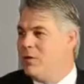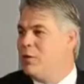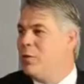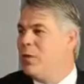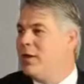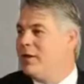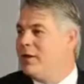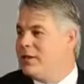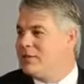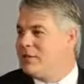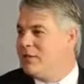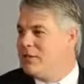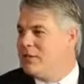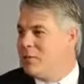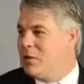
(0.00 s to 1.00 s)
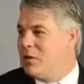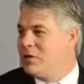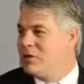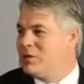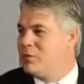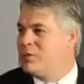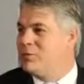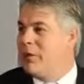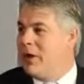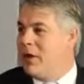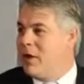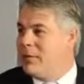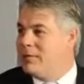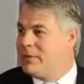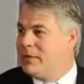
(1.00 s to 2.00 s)
way to test for these markers was
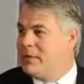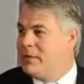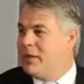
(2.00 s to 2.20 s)
biopsy.